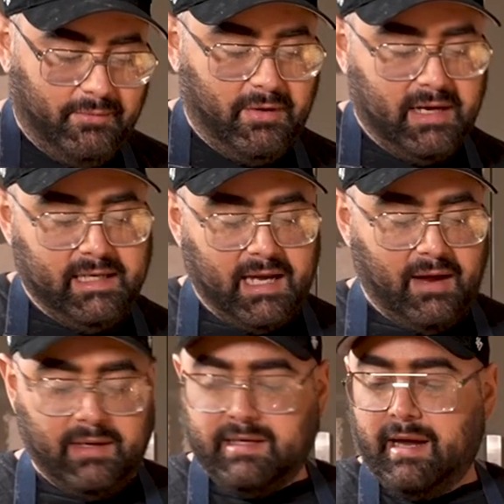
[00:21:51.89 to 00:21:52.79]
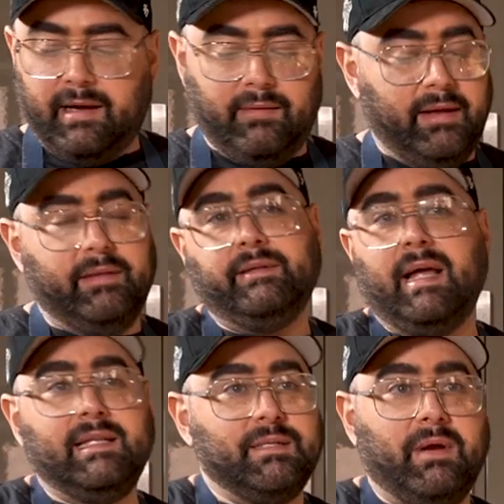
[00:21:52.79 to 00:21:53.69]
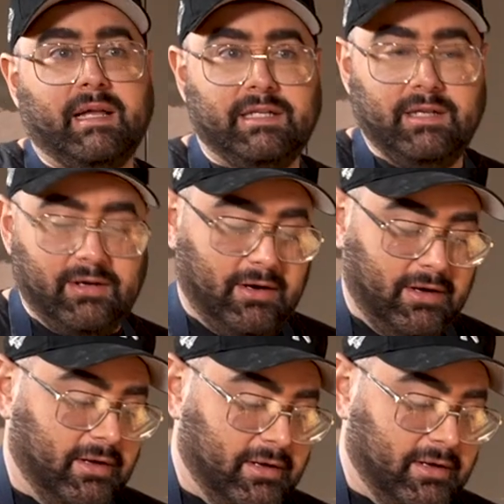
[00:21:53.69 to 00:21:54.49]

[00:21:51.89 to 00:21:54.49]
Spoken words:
We're all gonna die one day anyway. Hate to break it to you, girl.